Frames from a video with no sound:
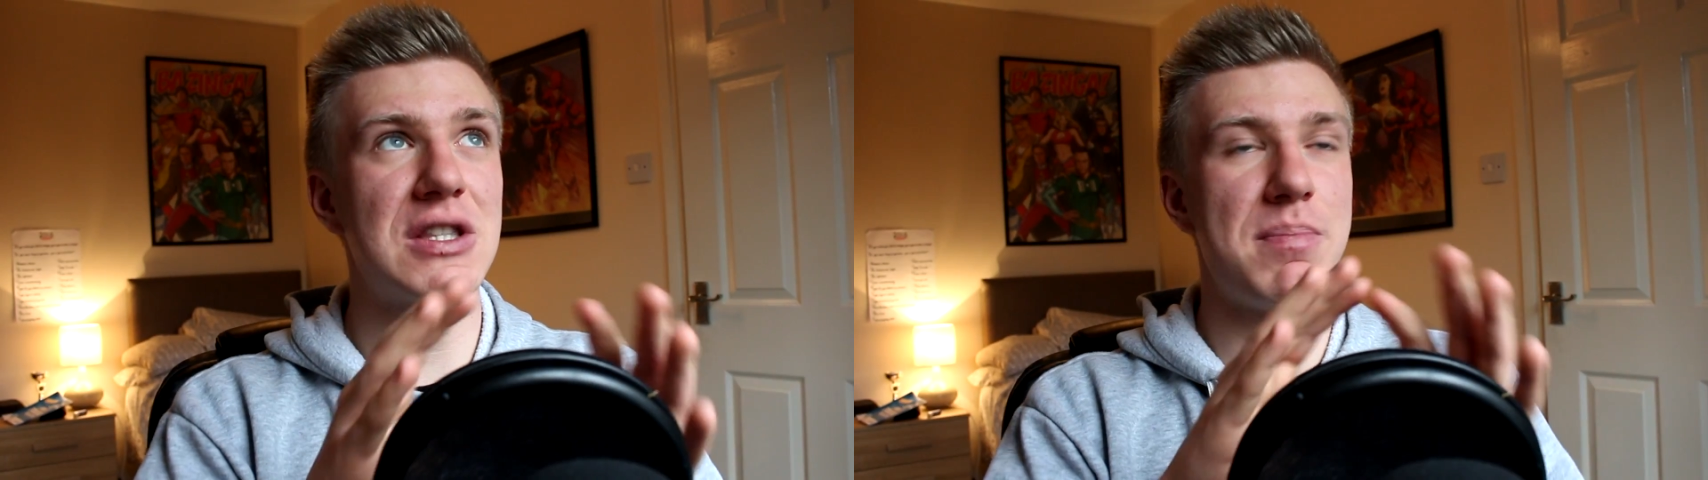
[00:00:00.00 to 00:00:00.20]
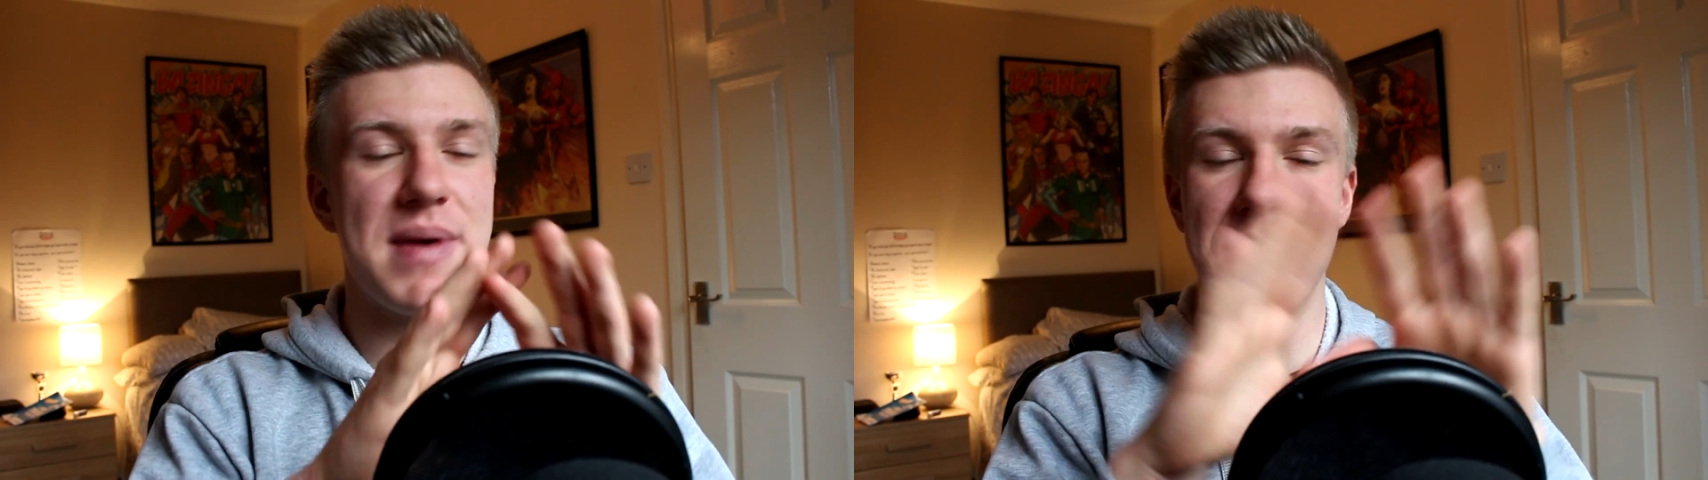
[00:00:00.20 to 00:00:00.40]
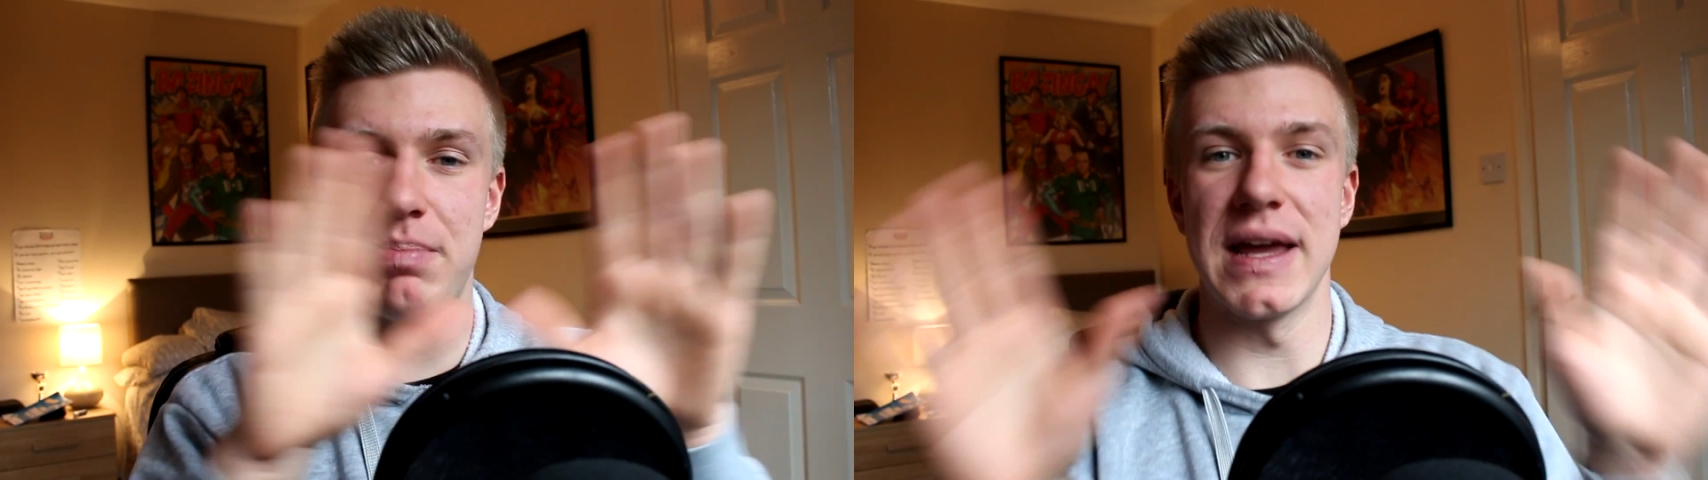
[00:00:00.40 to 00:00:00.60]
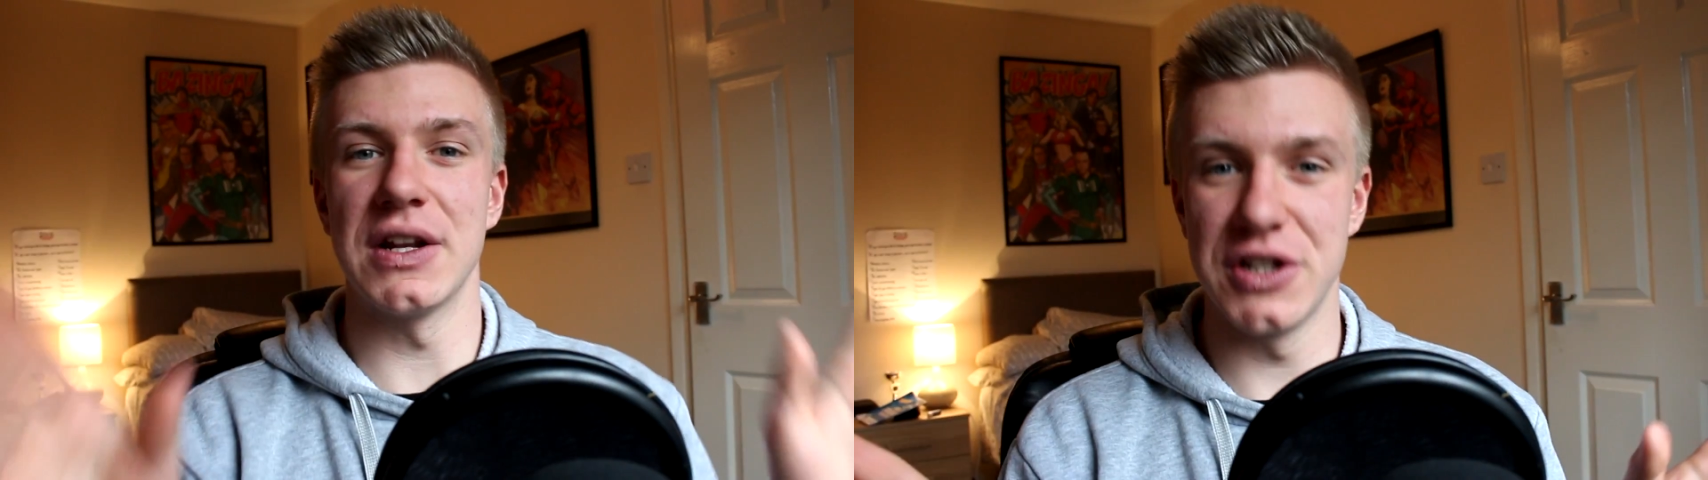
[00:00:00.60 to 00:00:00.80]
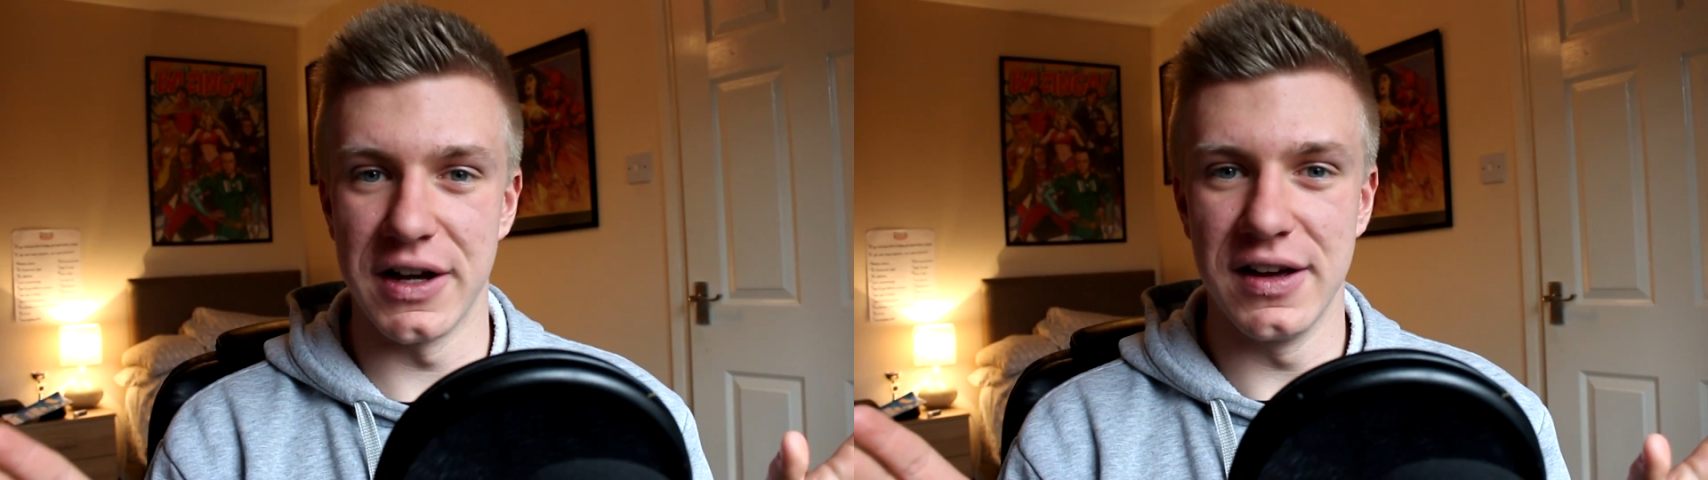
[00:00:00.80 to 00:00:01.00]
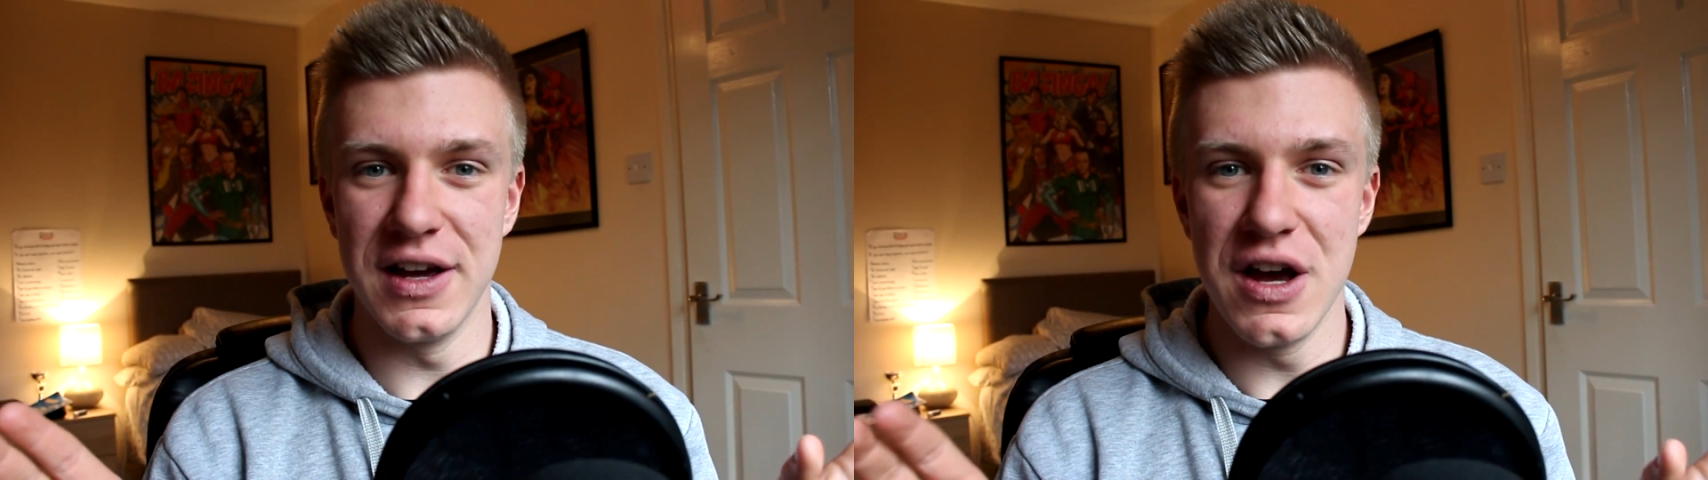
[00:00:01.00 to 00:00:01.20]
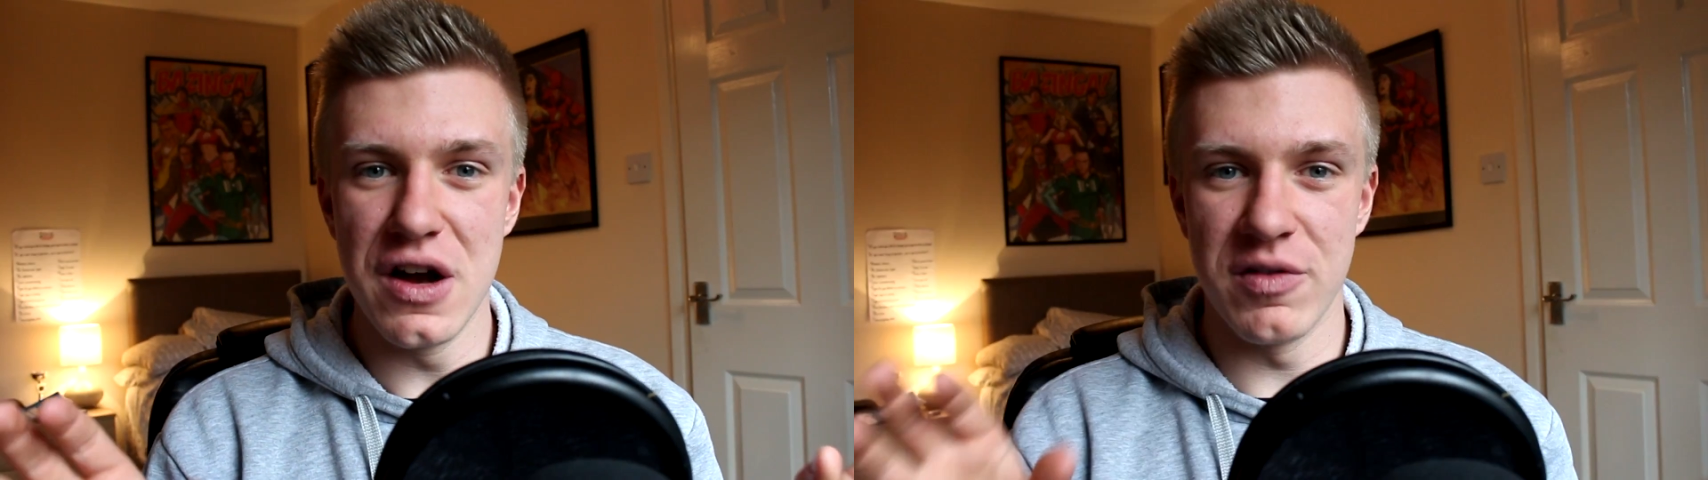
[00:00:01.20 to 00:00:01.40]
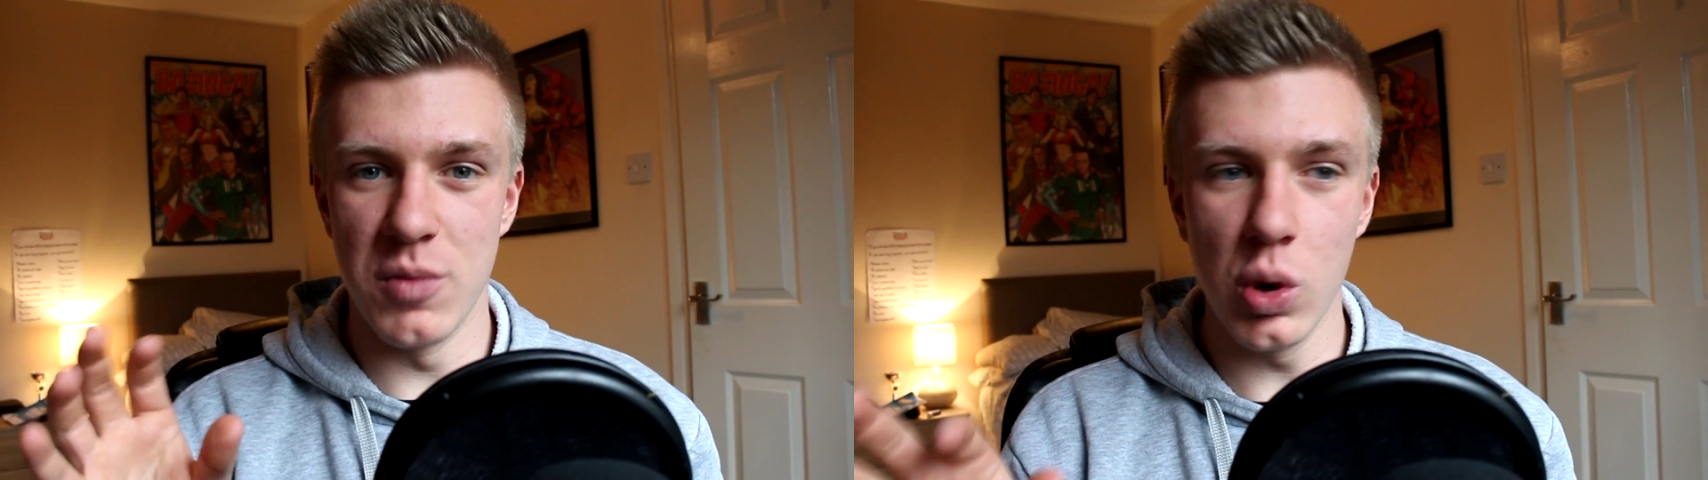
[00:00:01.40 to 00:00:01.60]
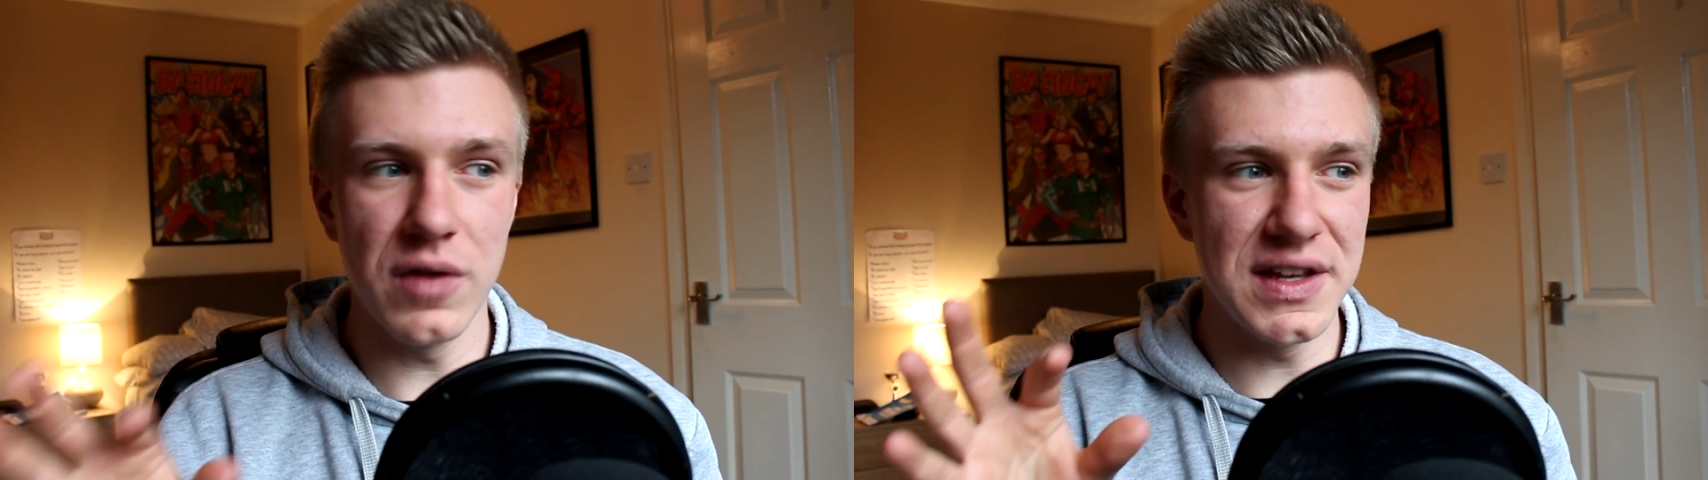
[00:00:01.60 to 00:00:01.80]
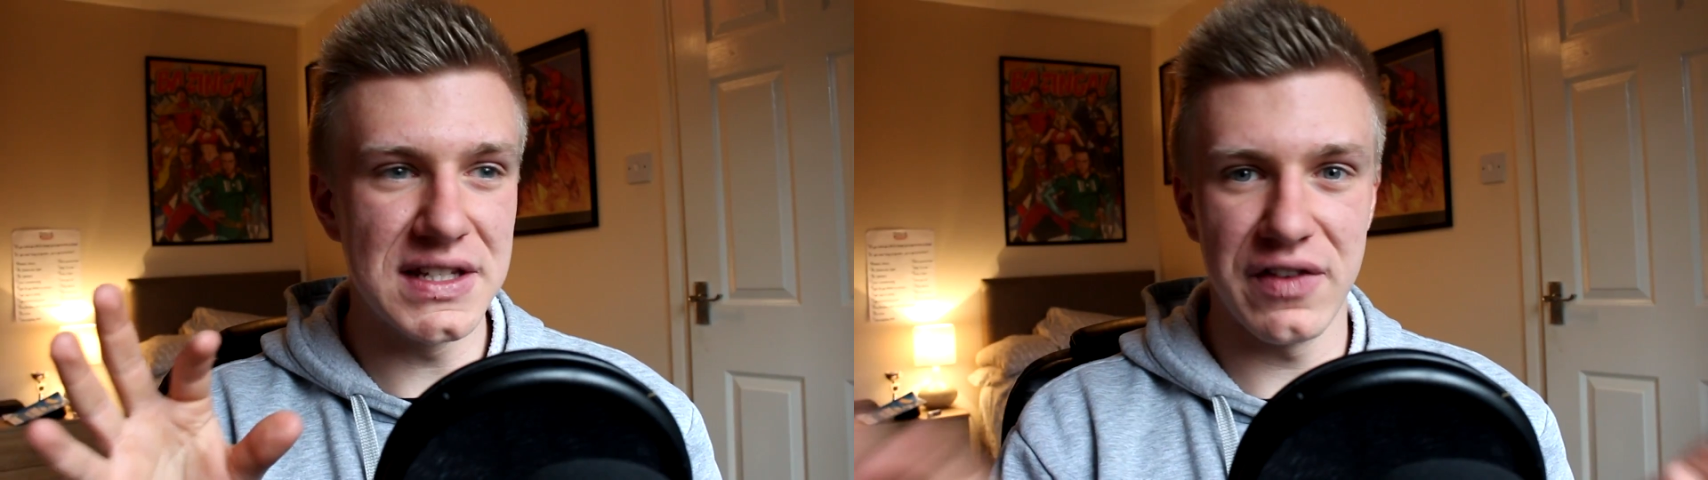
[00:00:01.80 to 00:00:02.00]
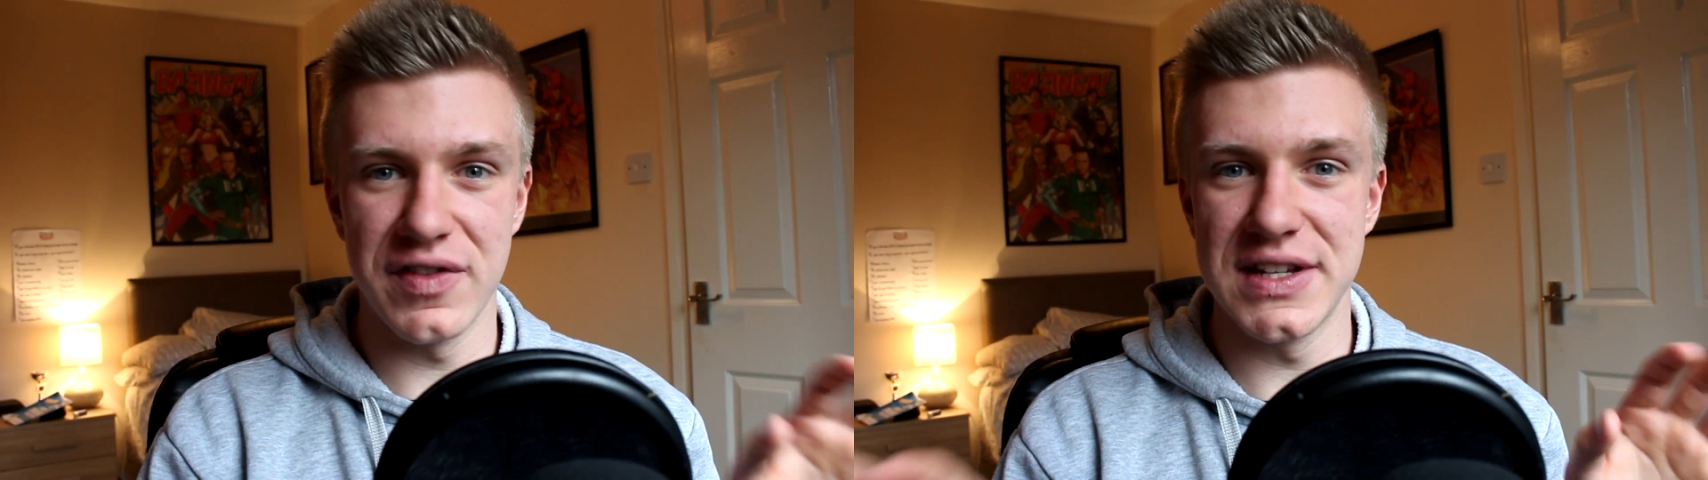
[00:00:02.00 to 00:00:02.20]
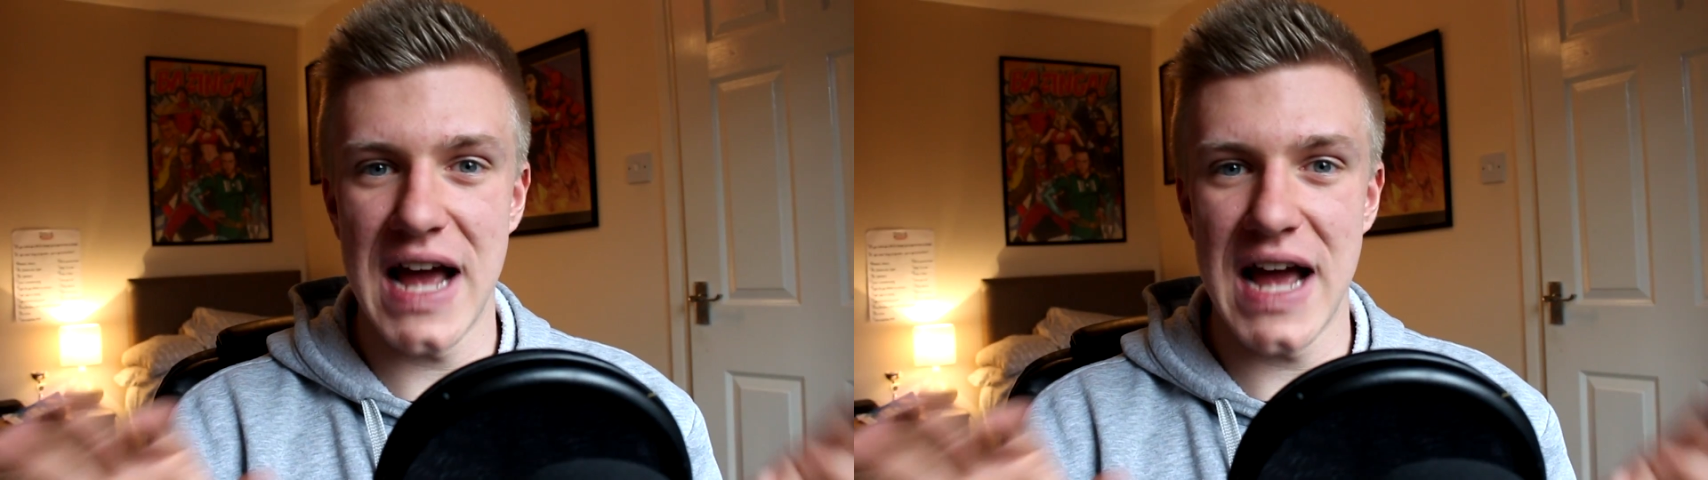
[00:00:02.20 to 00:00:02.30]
big picture from all of these different